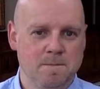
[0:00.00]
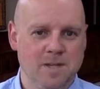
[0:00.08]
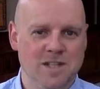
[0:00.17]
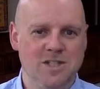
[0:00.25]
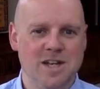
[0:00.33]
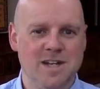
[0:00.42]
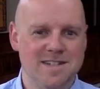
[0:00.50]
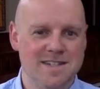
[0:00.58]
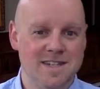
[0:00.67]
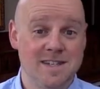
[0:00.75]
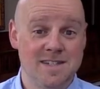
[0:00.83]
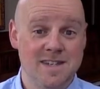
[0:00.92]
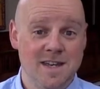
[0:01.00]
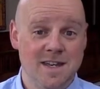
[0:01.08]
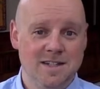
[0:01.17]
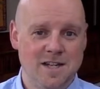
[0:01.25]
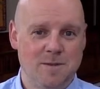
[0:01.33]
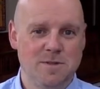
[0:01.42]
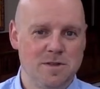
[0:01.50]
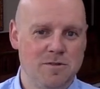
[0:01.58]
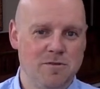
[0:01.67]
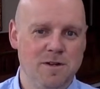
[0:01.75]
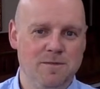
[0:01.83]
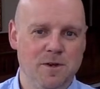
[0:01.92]
In Genesis chapter
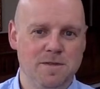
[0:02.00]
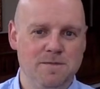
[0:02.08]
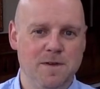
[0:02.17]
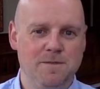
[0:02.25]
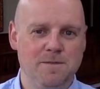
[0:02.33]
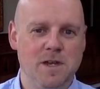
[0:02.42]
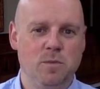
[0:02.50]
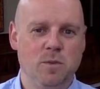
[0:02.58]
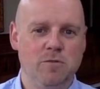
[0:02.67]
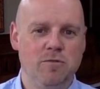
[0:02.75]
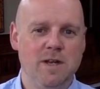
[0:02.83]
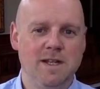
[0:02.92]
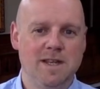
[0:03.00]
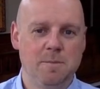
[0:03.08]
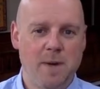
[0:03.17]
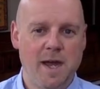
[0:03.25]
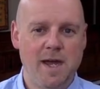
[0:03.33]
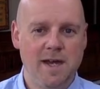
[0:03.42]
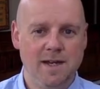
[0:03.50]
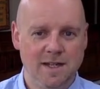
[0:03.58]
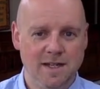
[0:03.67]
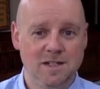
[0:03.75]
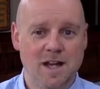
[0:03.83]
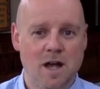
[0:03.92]
3, verse 15, we read that pain
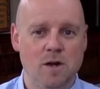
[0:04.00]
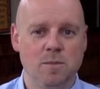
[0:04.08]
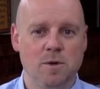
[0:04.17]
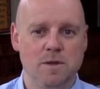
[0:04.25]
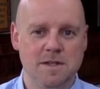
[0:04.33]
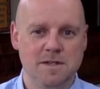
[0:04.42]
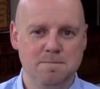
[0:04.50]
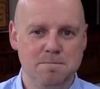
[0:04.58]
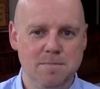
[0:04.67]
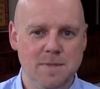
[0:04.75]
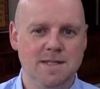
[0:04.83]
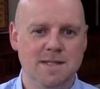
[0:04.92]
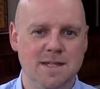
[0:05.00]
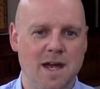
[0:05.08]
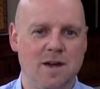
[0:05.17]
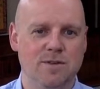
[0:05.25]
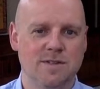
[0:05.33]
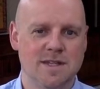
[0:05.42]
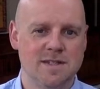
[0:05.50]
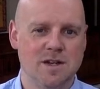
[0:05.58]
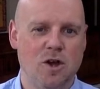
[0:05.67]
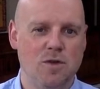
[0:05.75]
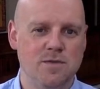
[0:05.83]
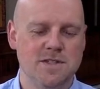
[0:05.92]
in childbirth is meted out as a
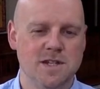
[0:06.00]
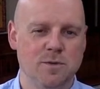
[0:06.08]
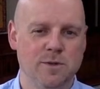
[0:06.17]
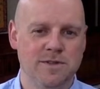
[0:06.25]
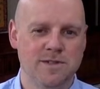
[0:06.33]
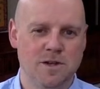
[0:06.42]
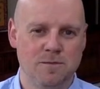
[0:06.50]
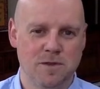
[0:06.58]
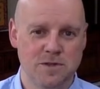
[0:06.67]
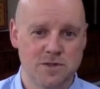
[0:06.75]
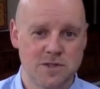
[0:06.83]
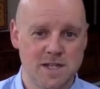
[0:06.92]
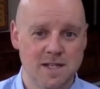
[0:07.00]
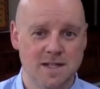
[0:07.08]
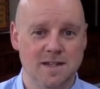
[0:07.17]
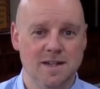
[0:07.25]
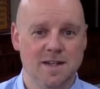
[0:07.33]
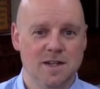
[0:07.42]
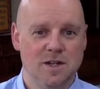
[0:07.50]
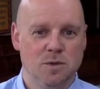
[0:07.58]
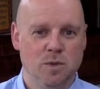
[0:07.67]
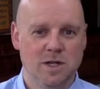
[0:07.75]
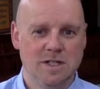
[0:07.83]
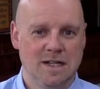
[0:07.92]
consequence of the sin
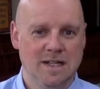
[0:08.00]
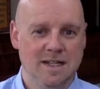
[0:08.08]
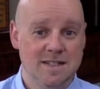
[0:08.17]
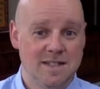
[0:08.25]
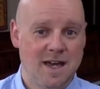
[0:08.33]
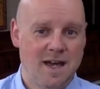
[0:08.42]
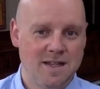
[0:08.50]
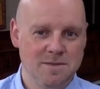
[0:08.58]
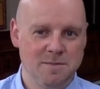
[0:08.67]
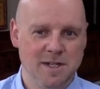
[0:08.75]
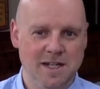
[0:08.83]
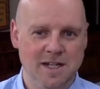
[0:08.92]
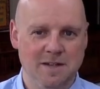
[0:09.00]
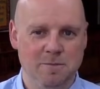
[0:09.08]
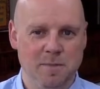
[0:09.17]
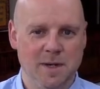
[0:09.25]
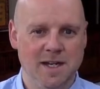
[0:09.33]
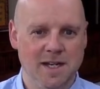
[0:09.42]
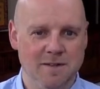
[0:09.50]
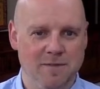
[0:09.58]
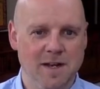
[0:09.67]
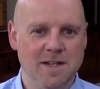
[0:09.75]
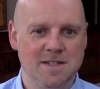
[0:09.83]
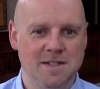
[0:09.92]
which leads to Adam and Eve being
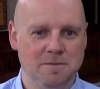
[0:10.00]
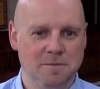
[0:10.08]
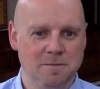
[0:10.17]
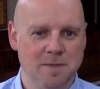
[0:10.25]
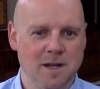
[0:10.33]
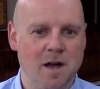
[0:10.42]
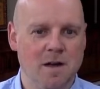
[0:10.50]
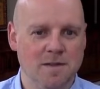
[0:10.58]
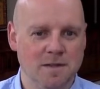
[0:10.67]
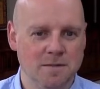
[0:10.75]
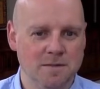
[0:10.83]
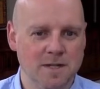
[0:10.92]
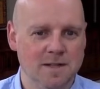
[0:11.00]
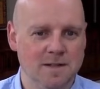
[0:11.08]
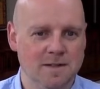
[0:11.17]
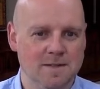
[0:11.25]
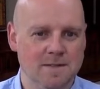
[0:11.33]
evicted from the Garden of Eden.